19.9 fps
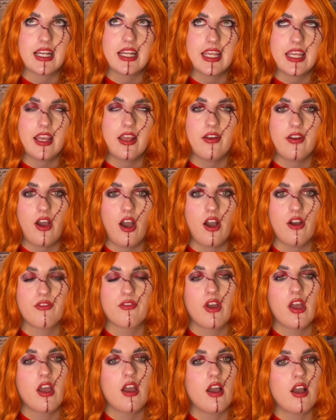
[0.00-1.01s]

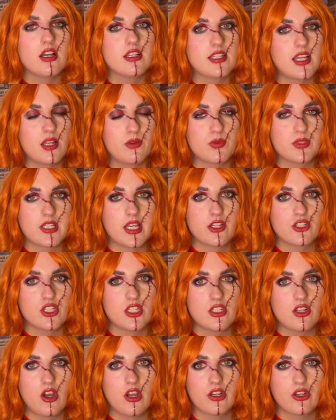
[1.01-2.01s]
enough, her dad was
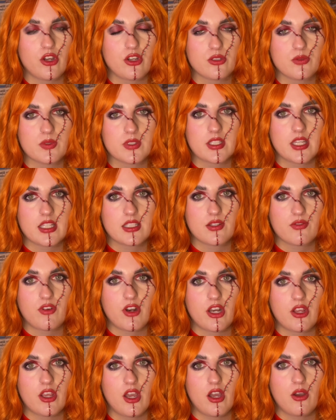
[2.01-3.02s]
actually diagnosed with
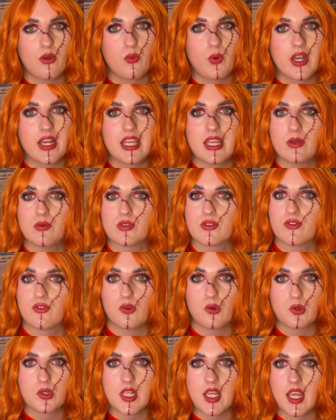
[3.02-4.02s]
schizophrenia when he was
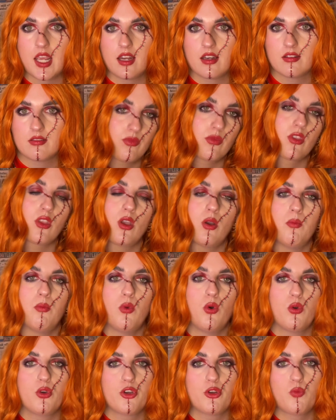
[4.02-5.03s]
14.
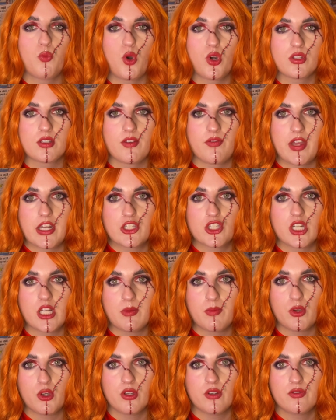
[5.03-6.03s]
Morgan was eventually
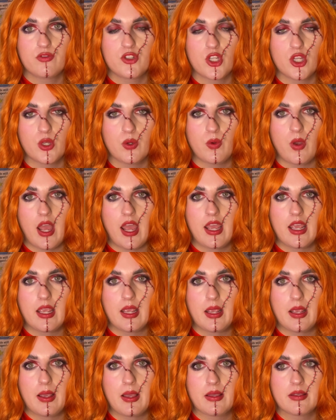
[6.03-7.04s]
moved to
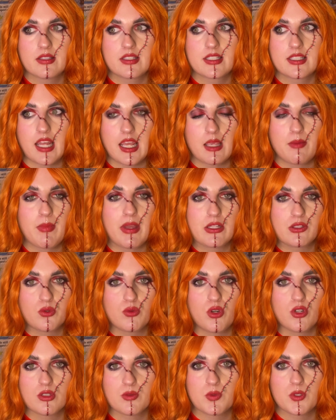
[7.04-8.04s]
a state
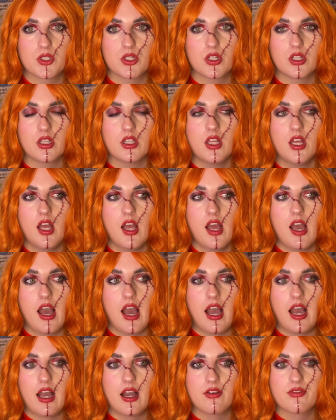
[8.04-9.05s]
mental hospital
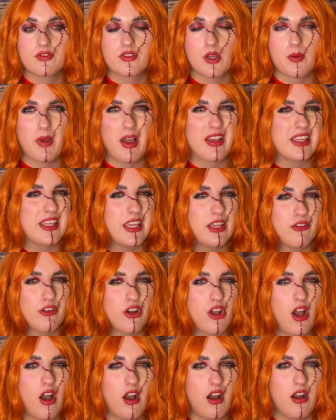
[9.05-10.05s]
after about 1.5
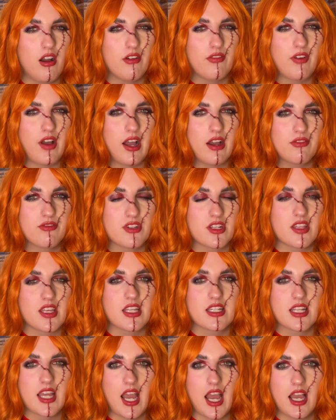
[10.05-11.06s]
years after
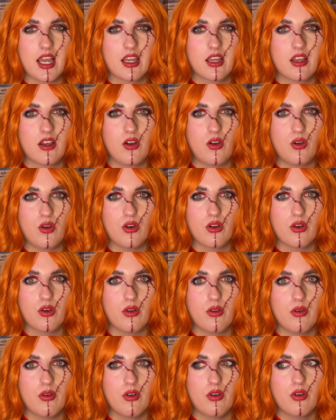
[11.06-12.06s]
the attack
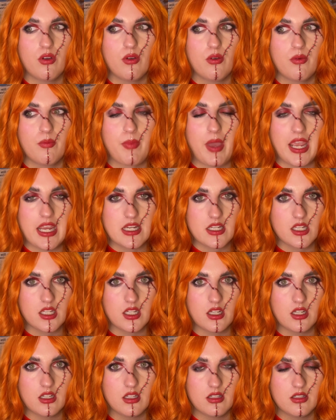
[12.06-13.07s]
on Payton,